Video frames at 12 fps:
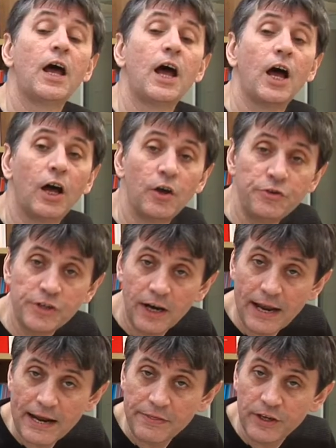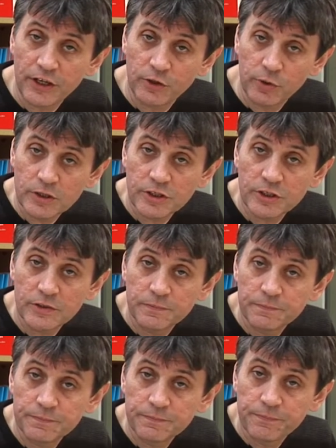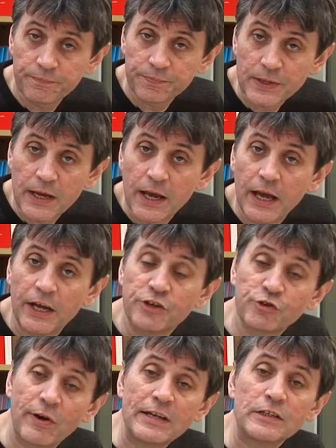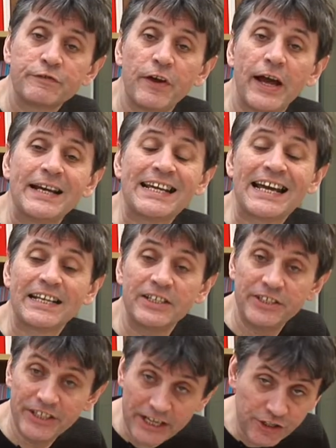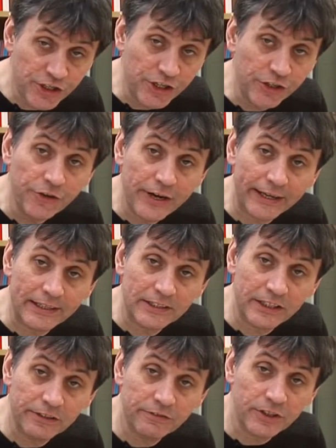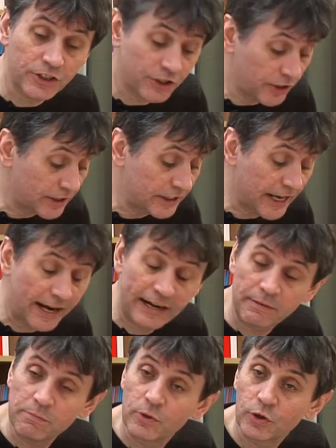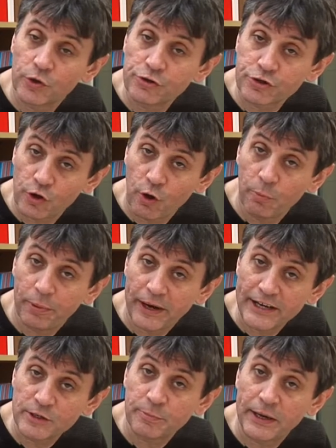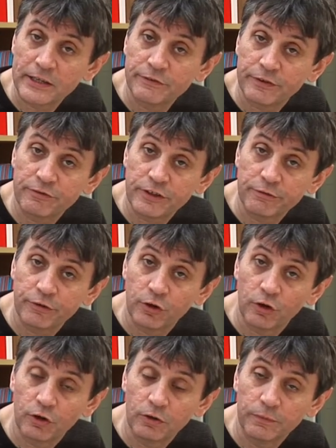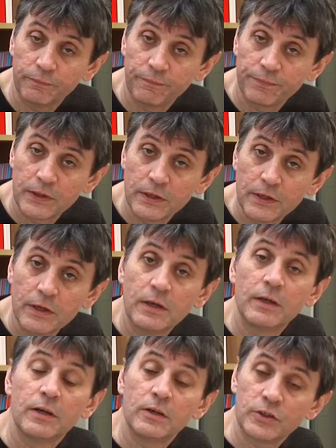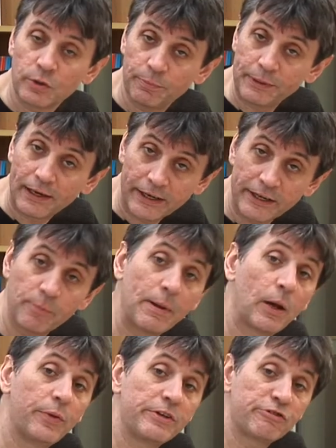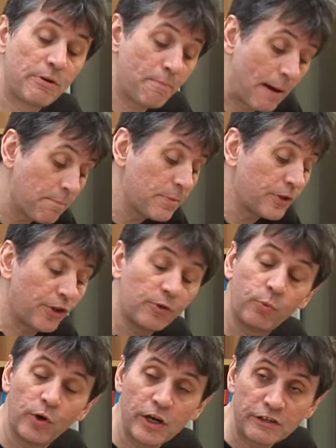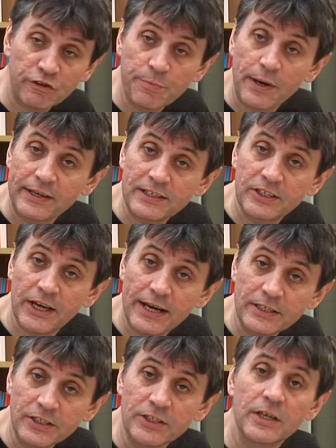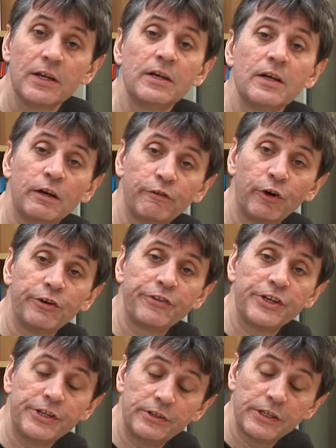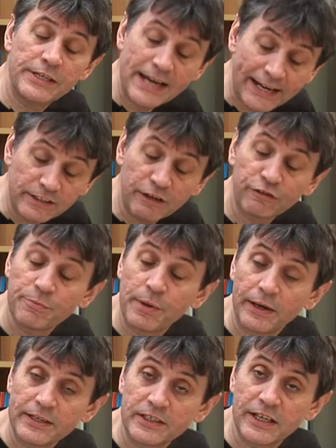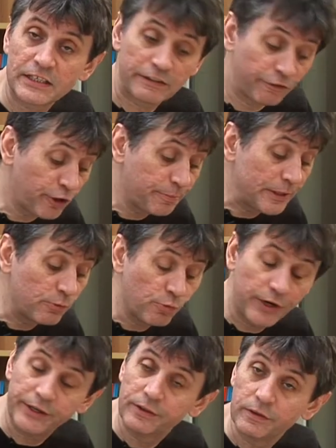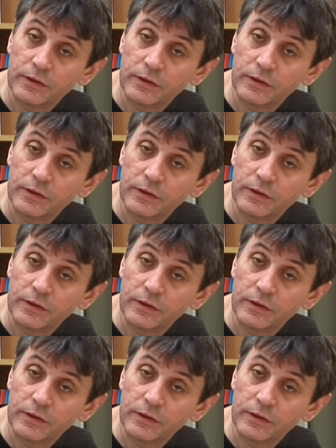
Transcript: Underline the errors and transfer any additional negatives to the same control page, page 54. So be clear about this. Remember that the words from the list test have already, the negatives from the list test have already been written